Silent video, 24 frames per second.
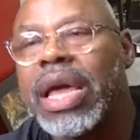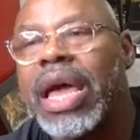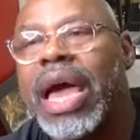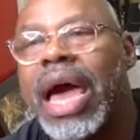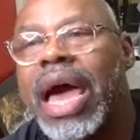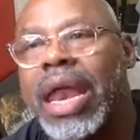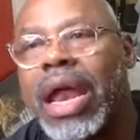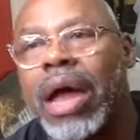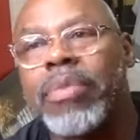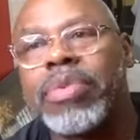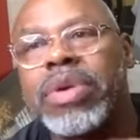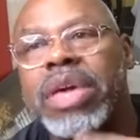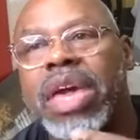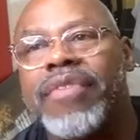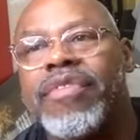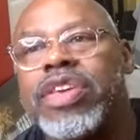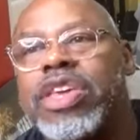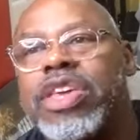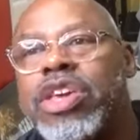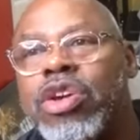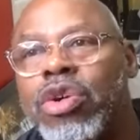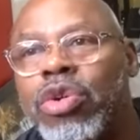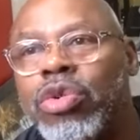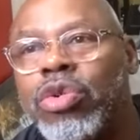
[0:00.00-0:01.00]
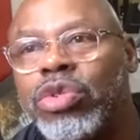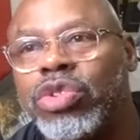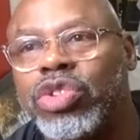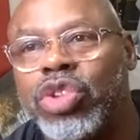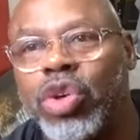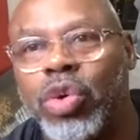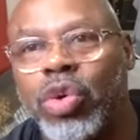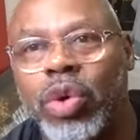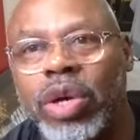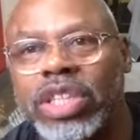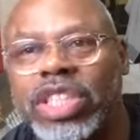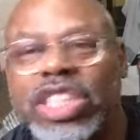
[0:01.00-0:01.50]
And I'm giving you
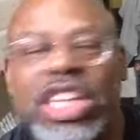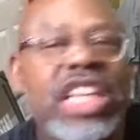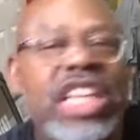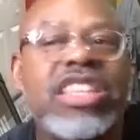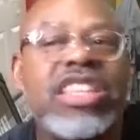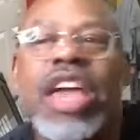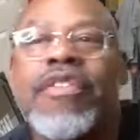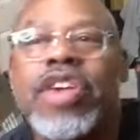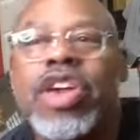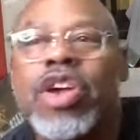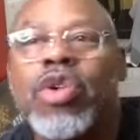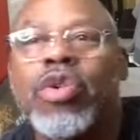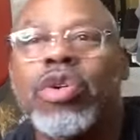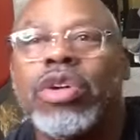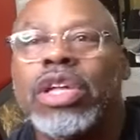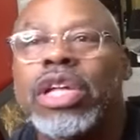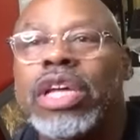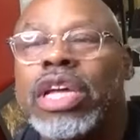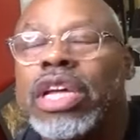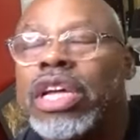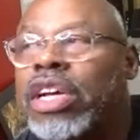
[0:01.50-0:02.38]
to it. She's giving you